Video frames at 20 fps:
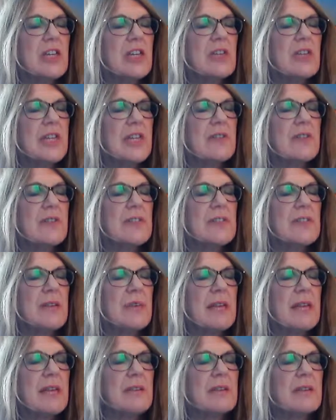She leaves
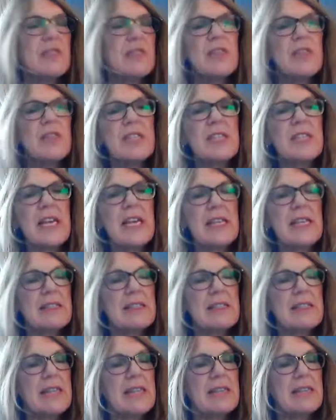space for
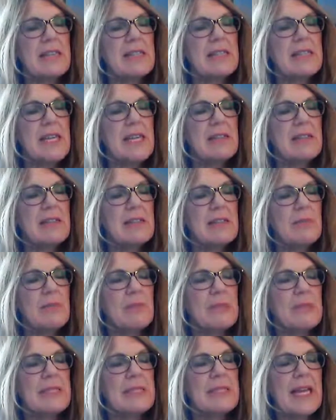days and
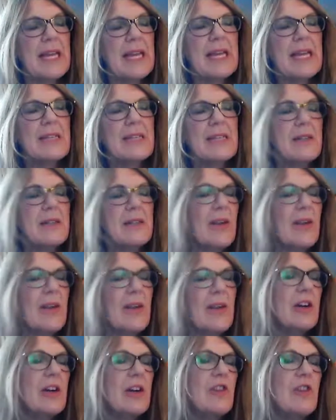dates mislaid
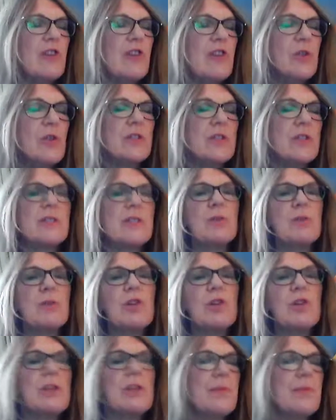or folded
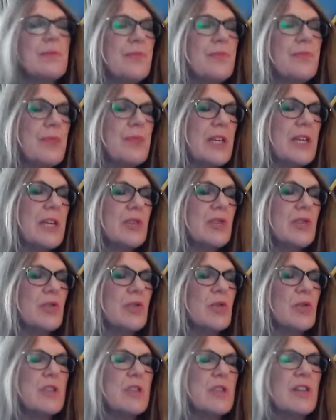small in
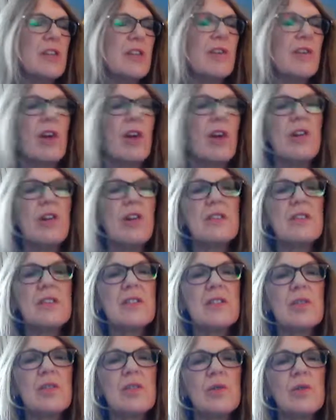drawers of
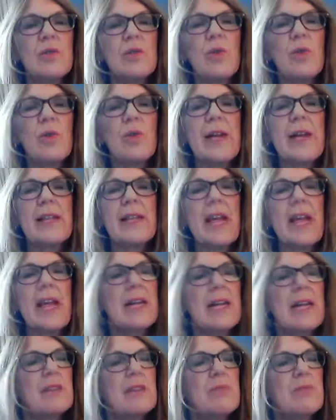long-sewed,
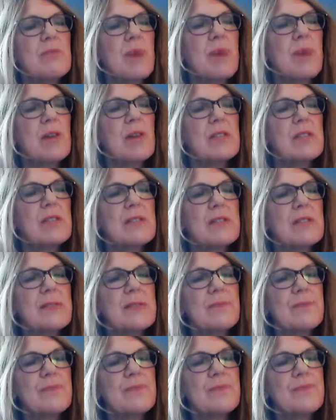white-lined boxes.